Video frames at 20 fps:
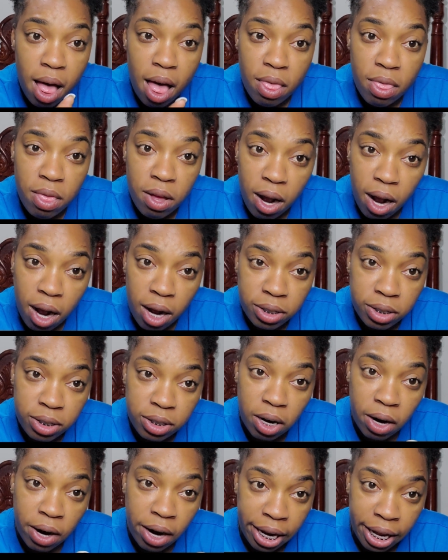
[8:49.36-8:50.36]
the odds
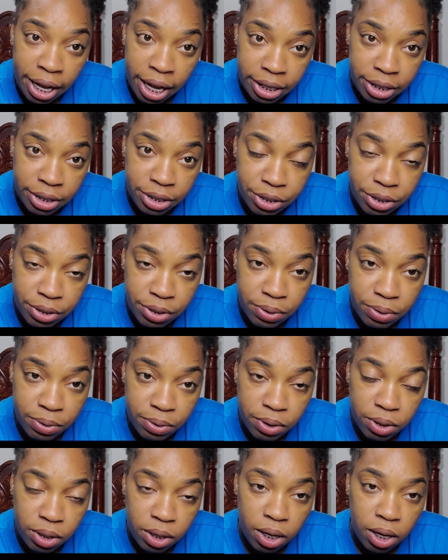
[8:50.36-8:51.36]
are against you.
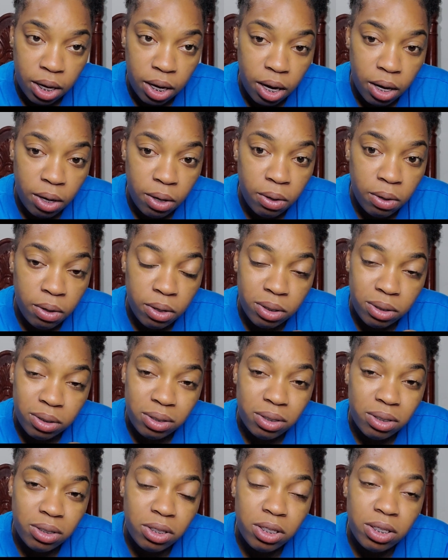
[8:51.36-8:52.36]

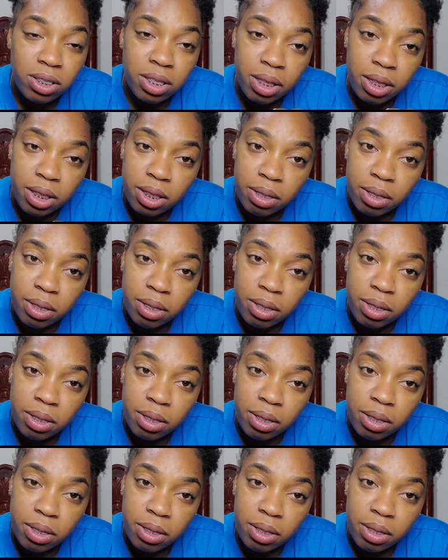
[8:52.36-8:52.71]
Just